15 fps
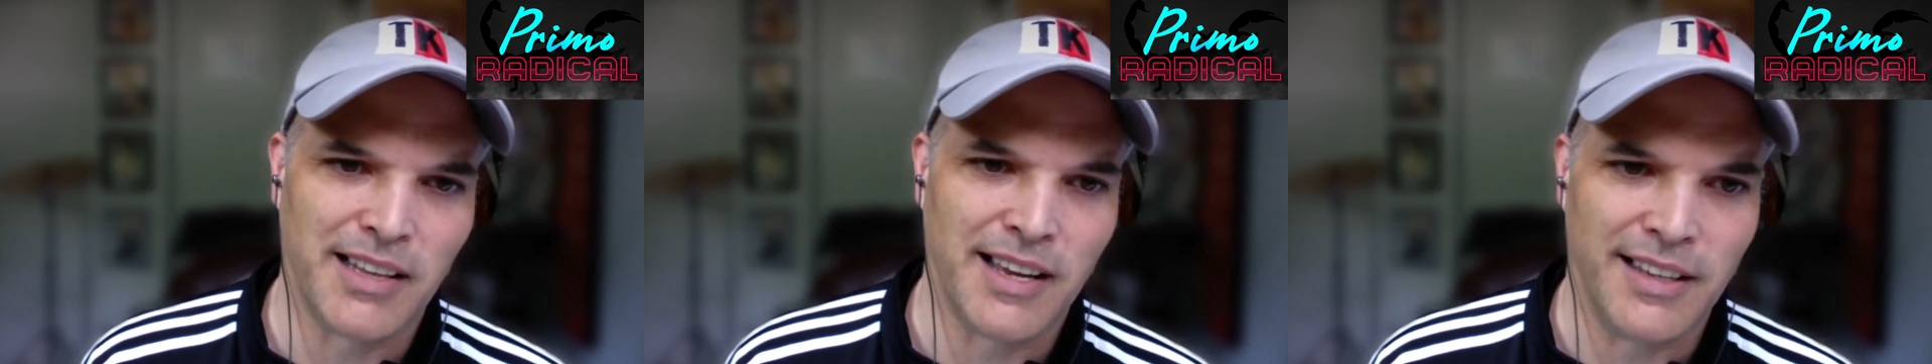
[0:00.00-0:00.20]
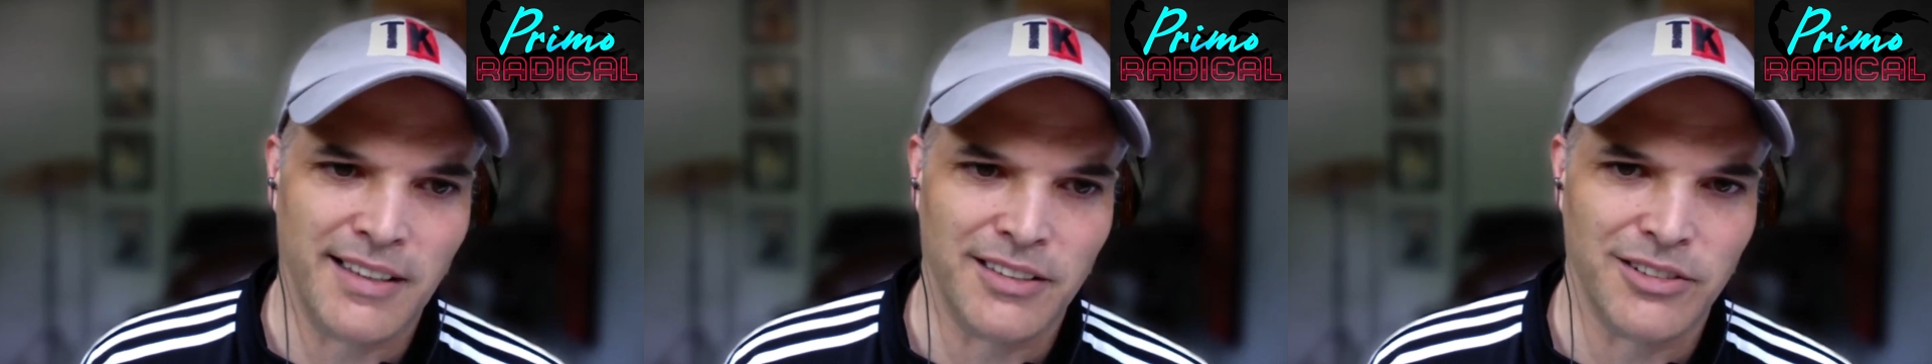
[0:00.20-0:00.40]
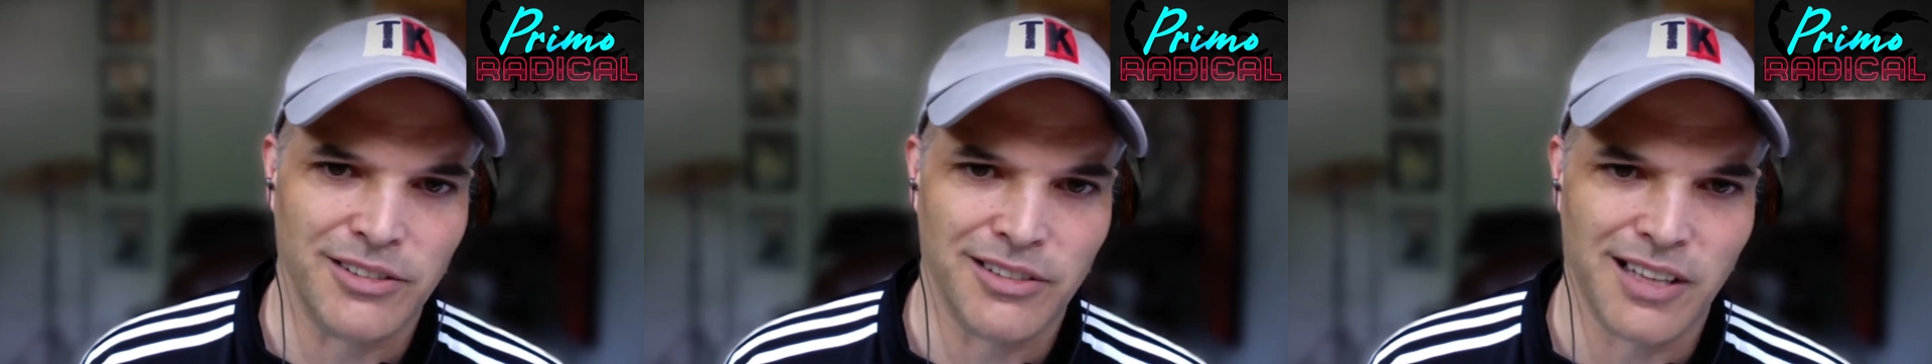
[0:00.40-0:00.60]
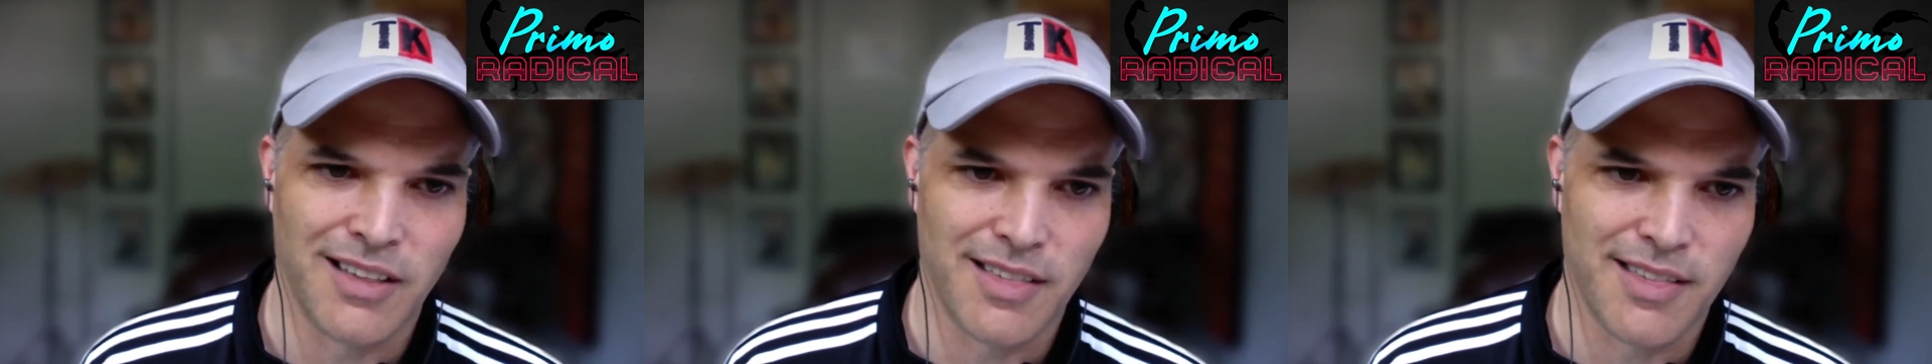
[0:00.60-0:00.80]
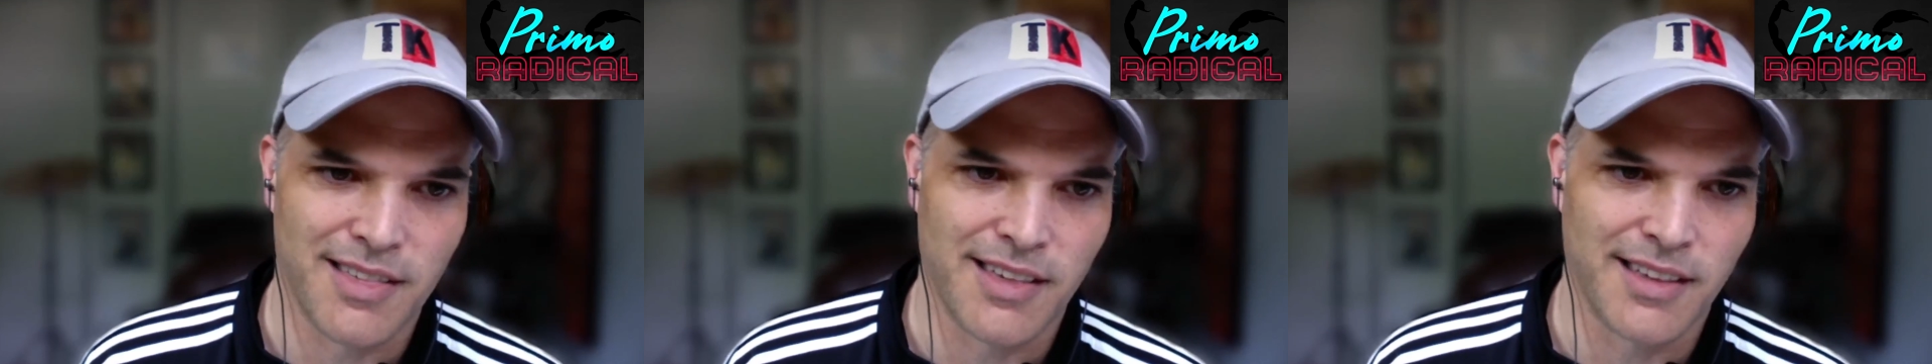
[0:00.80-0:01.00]
that in
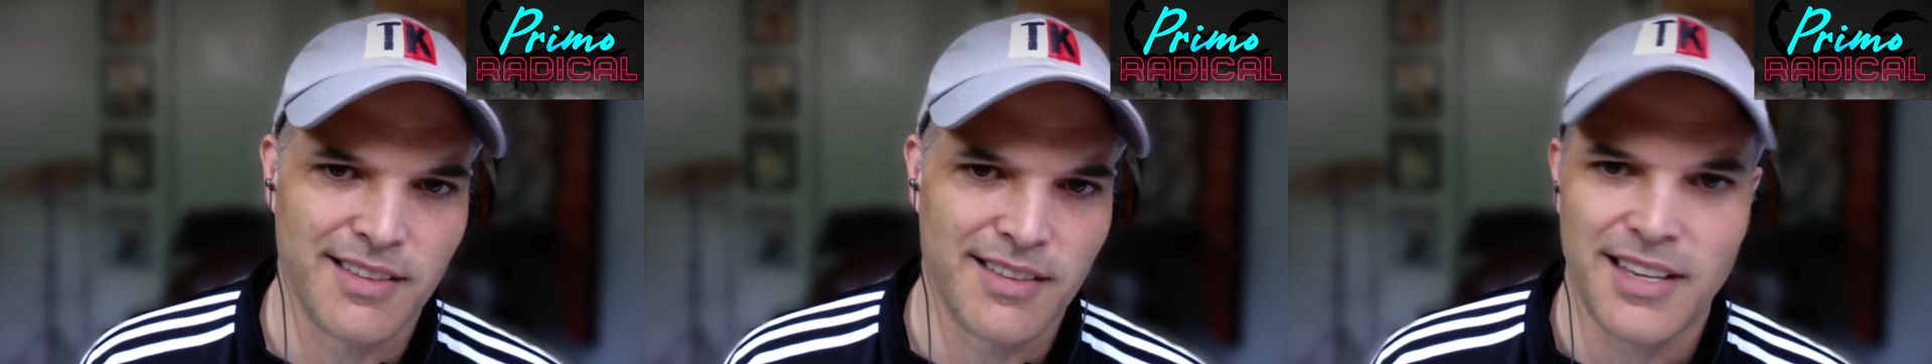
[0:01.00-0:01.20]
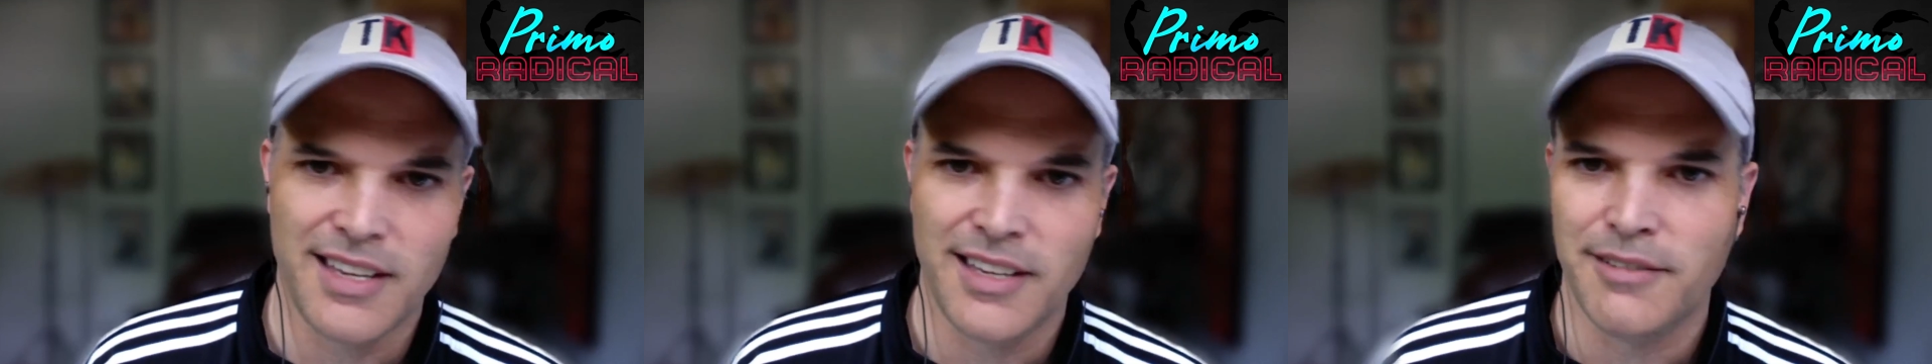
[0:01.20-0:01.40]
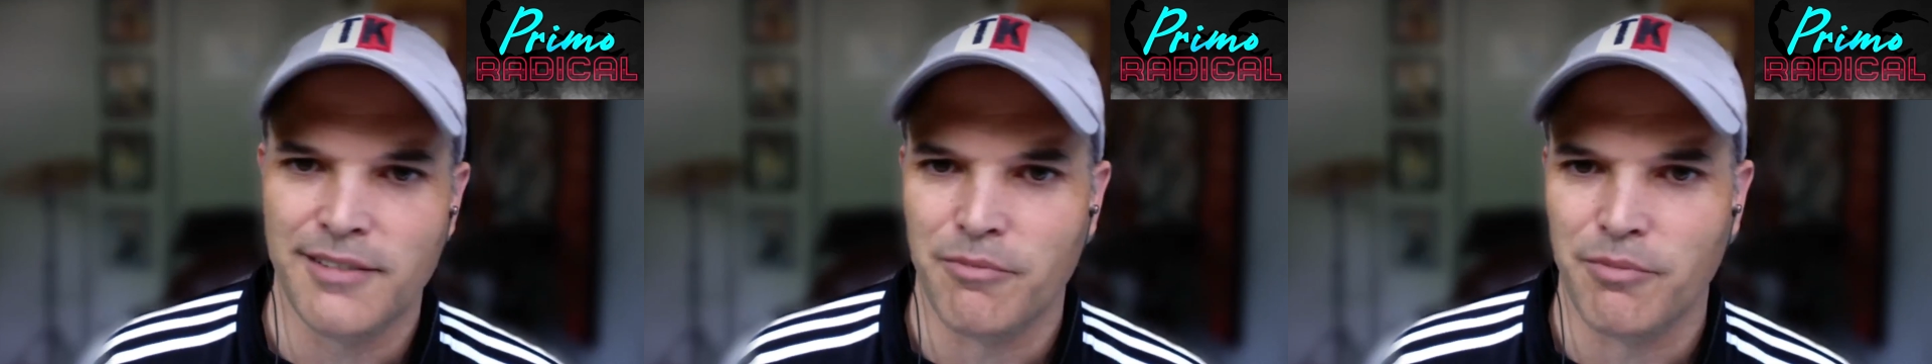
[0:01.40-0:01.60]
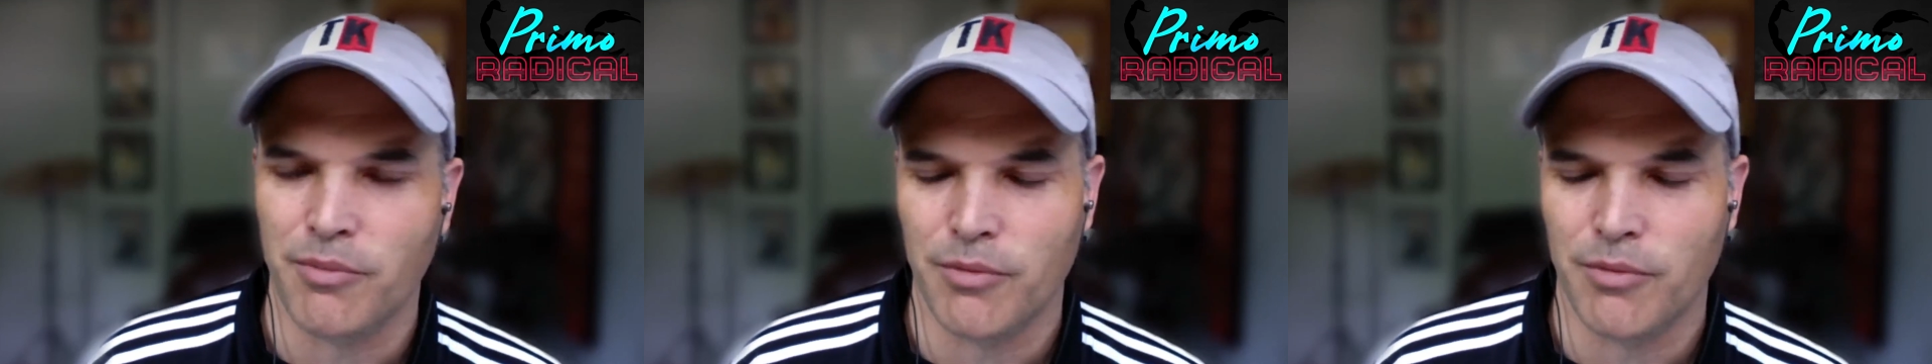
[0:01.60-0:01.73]
2016,